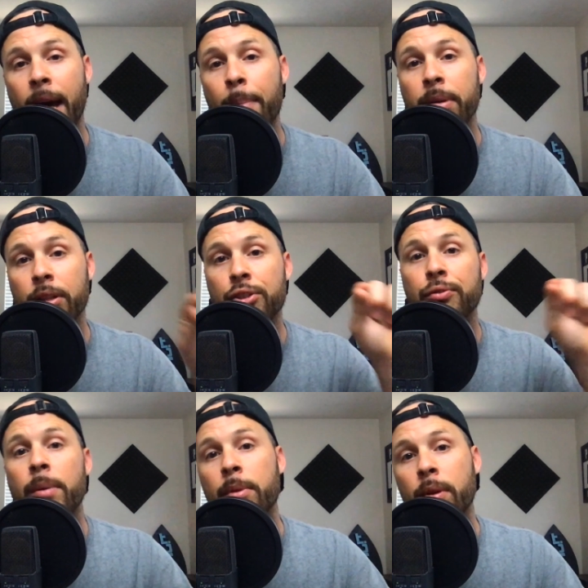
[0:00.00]
not be
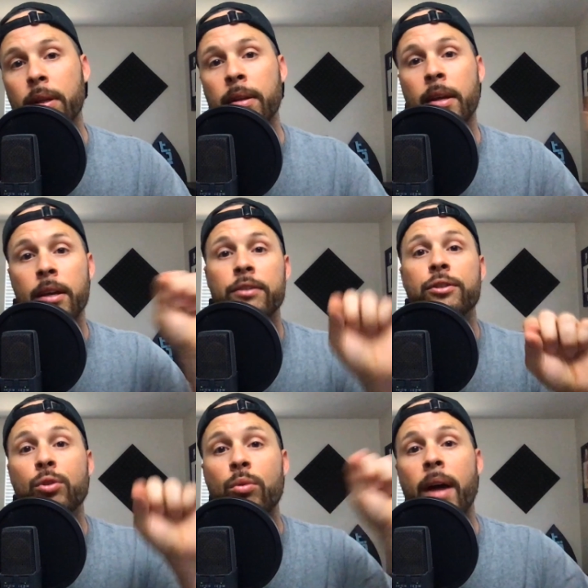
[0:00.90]
attributed
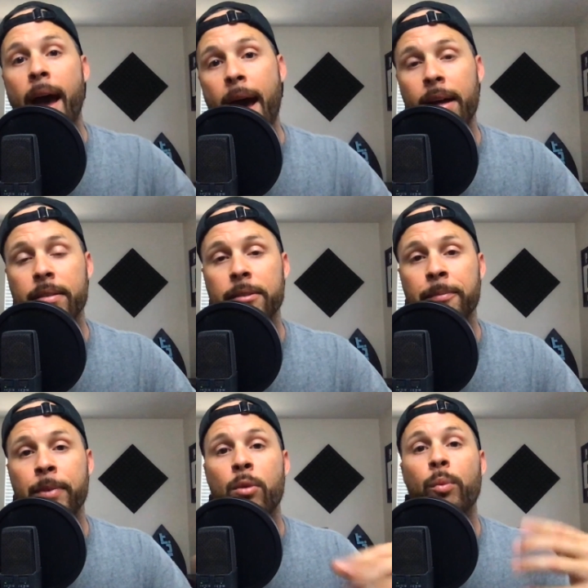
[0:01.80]
to the ads,
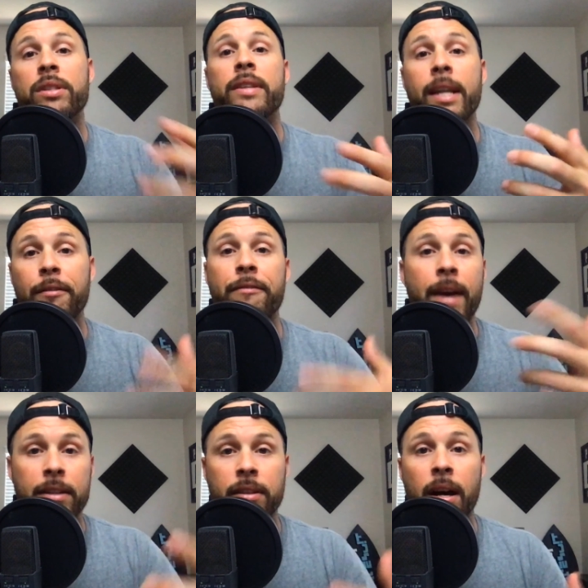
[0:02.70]
which then
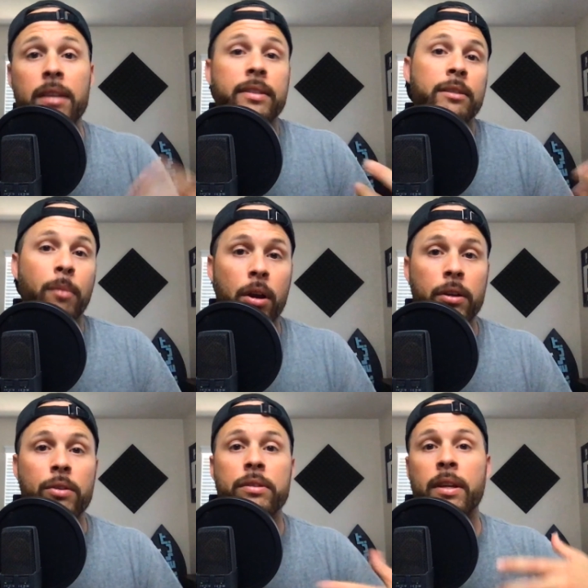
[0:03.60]
affects us as marketers.